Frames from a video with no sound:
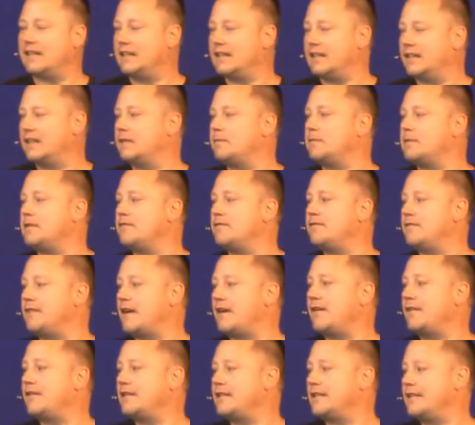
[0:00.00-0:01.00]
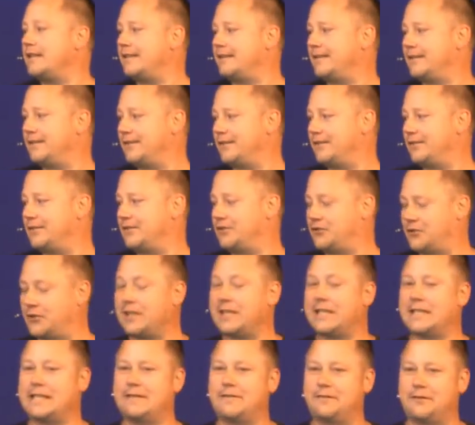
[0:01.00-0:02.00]
can be very
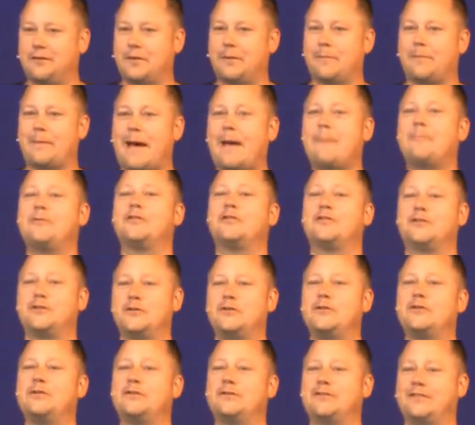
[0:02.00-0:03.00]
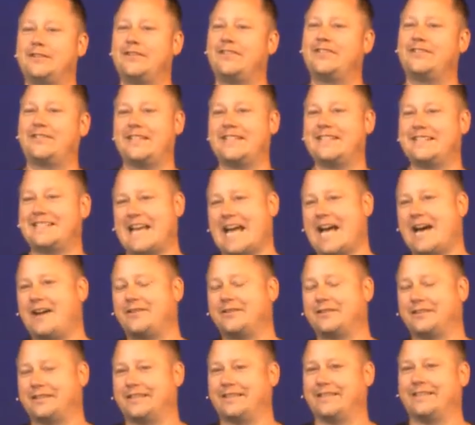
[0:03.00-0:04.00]
tricky for the Bible student to sit
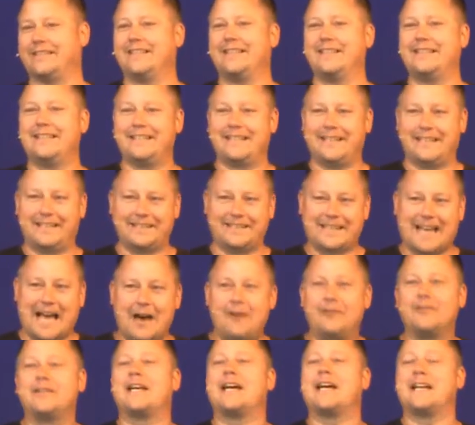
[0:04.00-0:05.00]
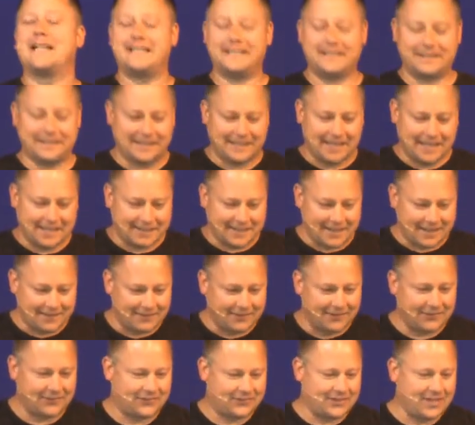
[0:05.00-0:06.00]
down and, and outline and, and, and to
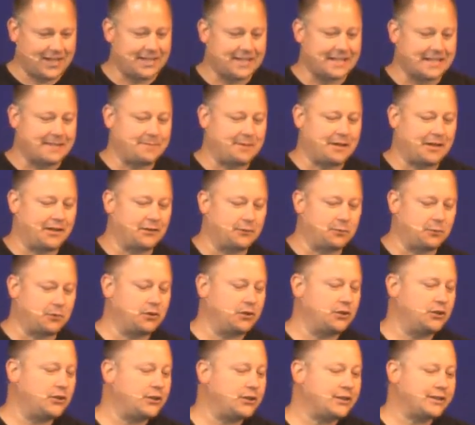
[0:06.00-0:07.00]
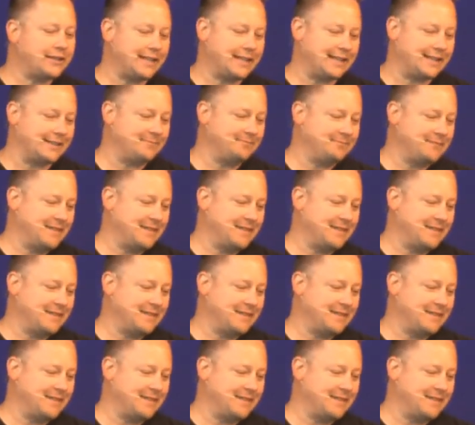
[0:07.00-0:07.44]
study because we're looking